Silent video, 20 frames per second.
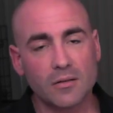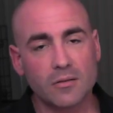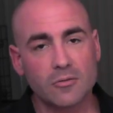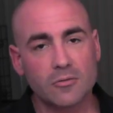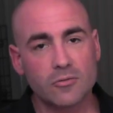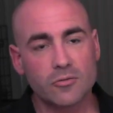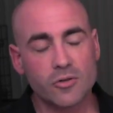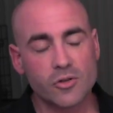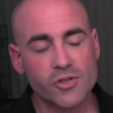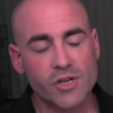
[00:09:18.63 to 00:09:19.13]

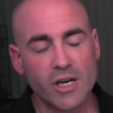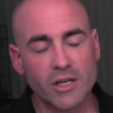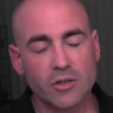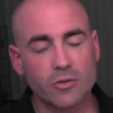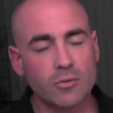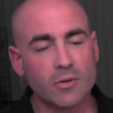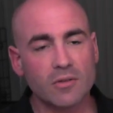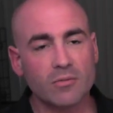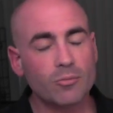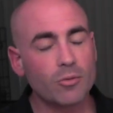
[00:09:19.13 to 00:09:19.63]

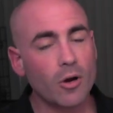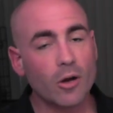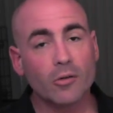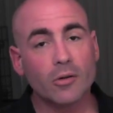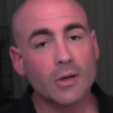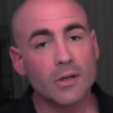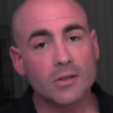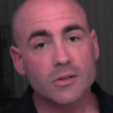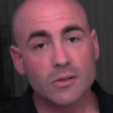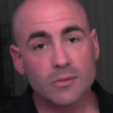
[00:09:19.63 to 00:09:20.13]
trajectory of
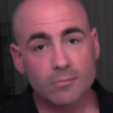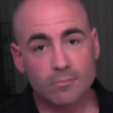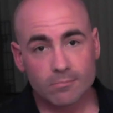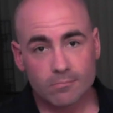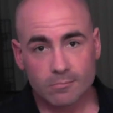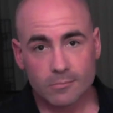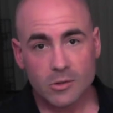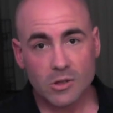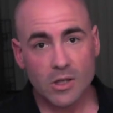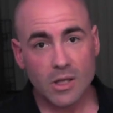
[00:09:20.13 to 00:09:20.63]
progress,
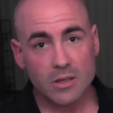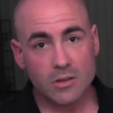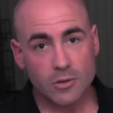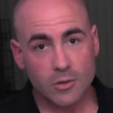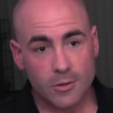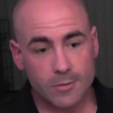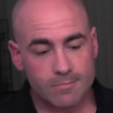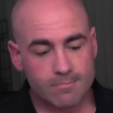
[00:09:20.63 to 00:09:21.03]
so that's good.